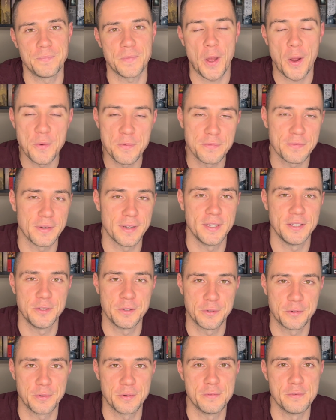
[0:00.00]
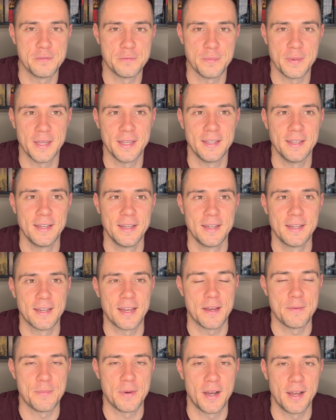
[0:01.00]
Hopefully you agree with me
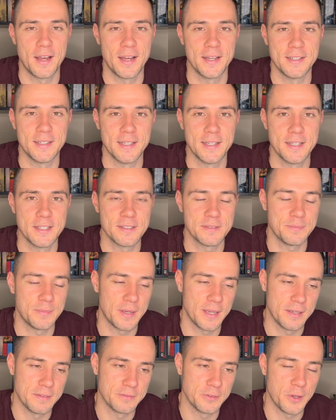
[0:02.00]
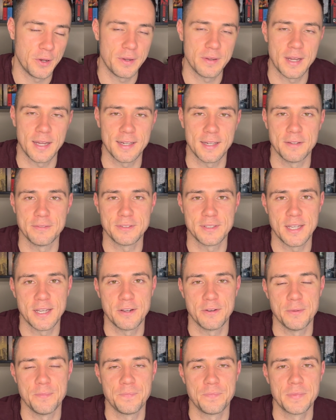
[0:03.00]
and my ideas, but if not, I'd love to hear
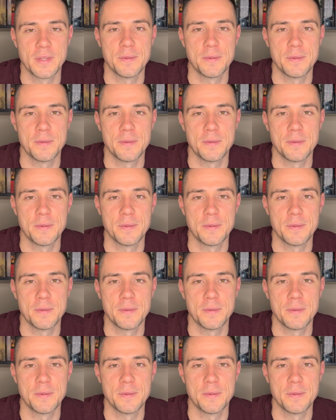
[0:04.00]
them.